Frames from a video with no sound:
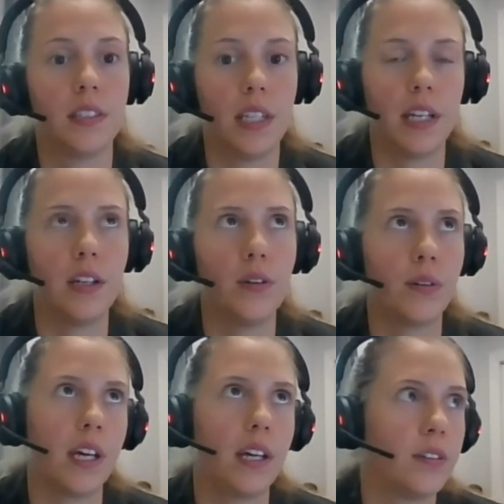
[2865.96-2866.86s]
And I know
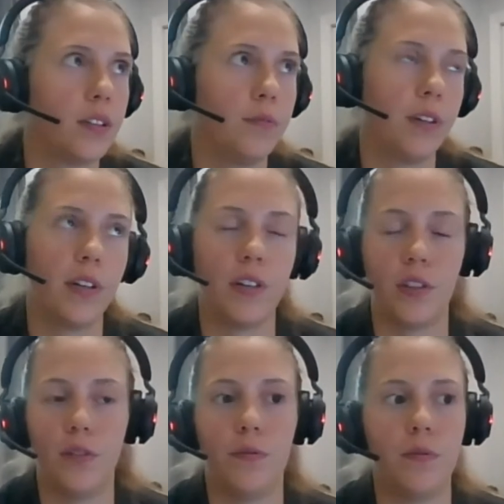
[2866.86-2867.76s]
that the
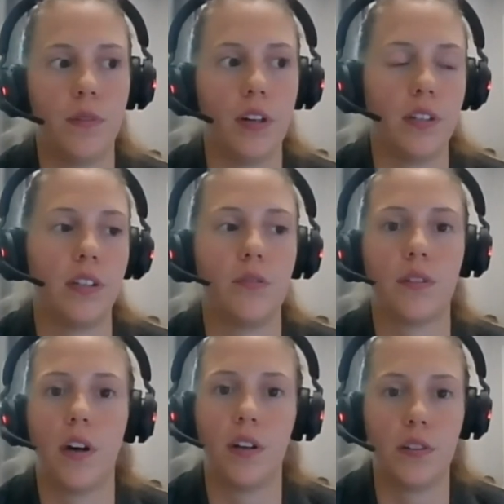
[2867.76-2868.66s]
Federation of Ontario's
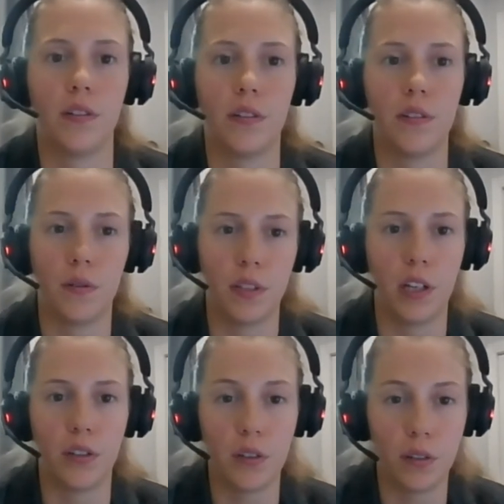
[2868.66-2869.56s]
Cottagers
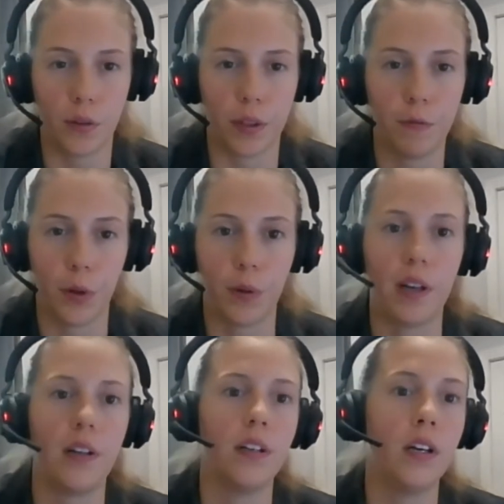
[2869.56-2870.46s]
Association, or
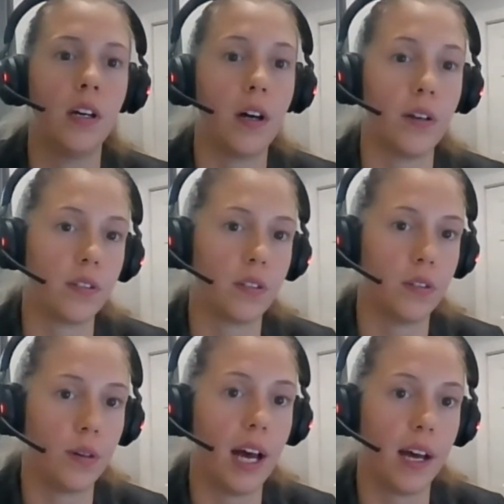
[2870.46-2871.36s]
FOCA,
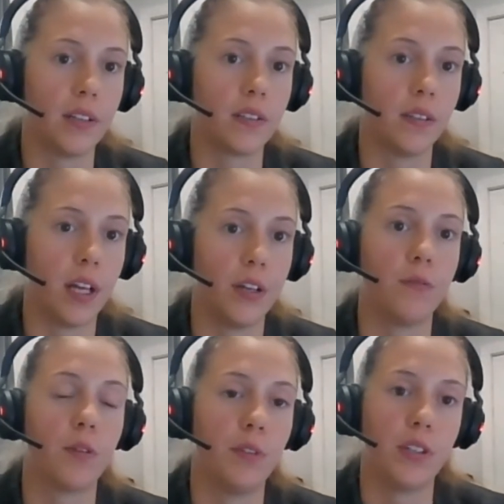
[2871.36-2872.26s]
also has a lot
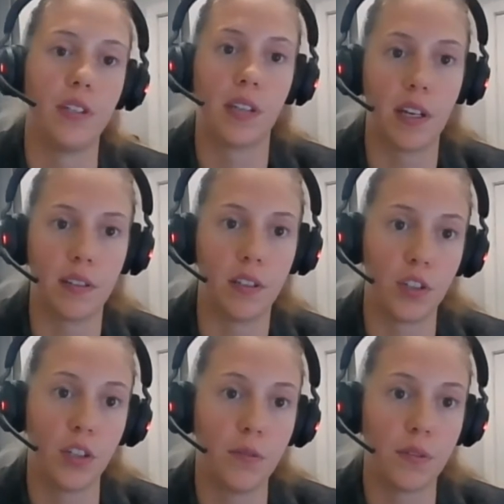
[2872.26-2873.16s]
of community science
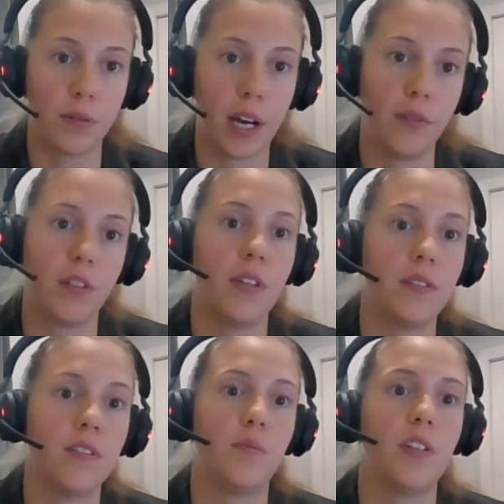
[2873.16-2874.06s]
initiatives around
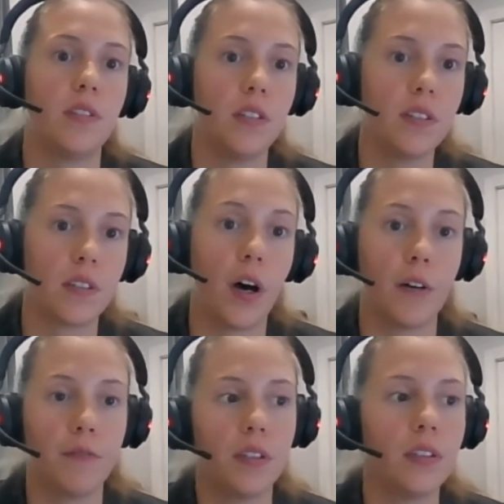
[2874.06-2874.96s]
invasive species
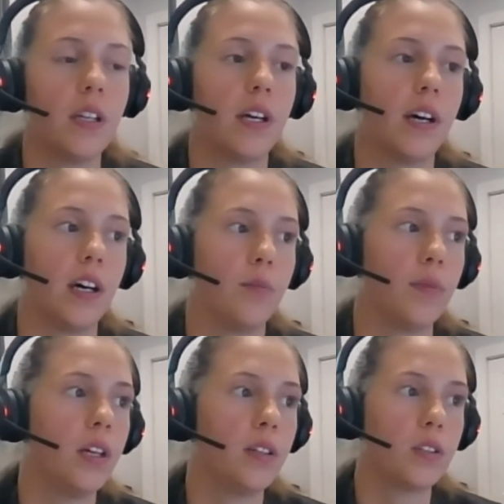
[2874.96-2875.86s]
often. Um,
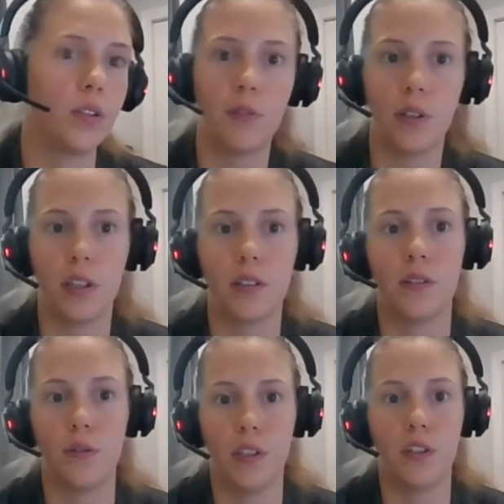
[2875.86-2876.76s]
so if your lake
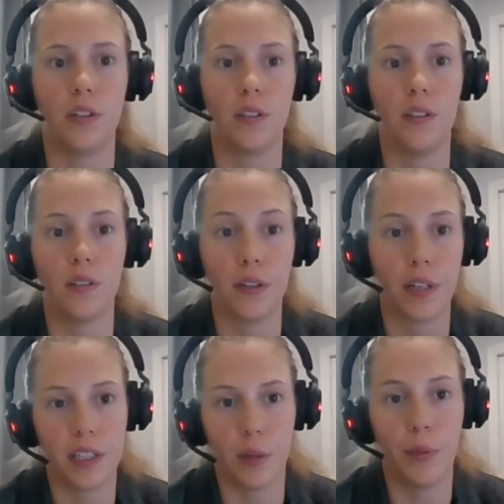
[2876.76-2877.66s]
association is
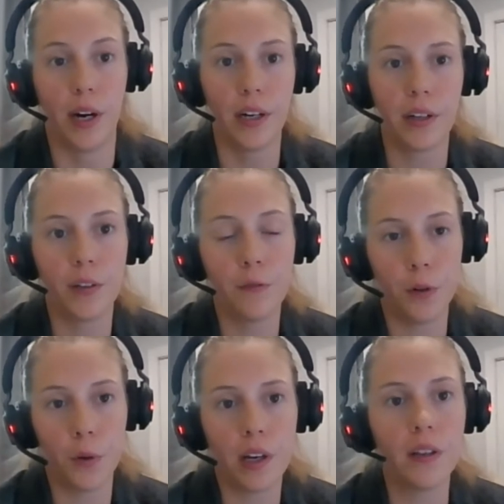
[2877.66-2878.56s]
already a part of
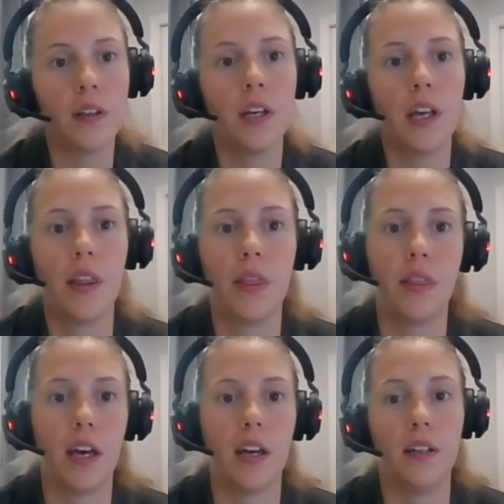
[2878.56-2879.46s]
FOCA,
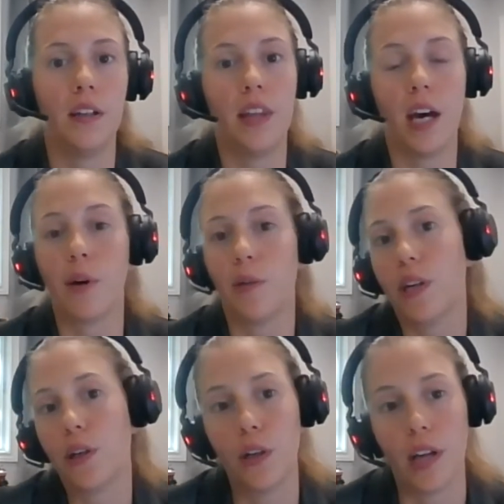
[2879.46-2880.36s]
then that might
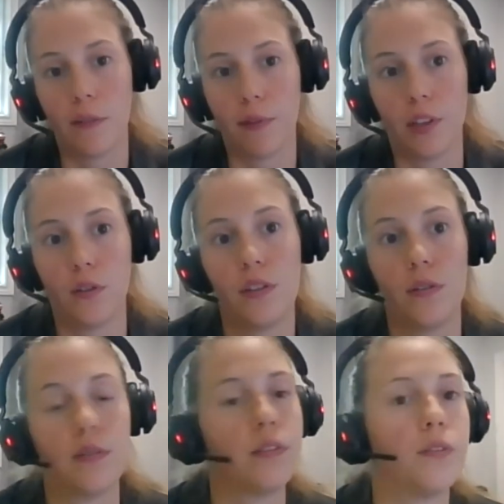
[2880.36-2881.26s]
be a good avenue
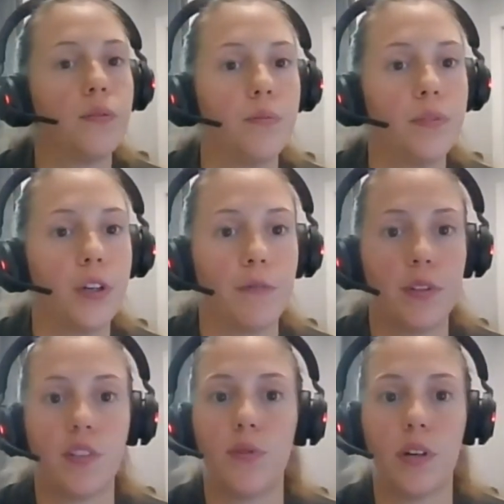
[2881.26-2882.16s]
to, to look for
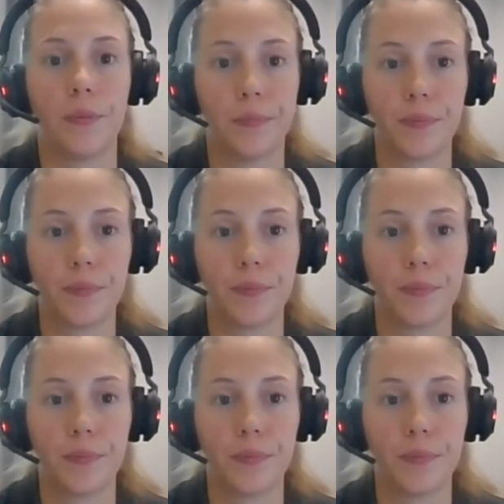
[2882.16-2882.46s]
support.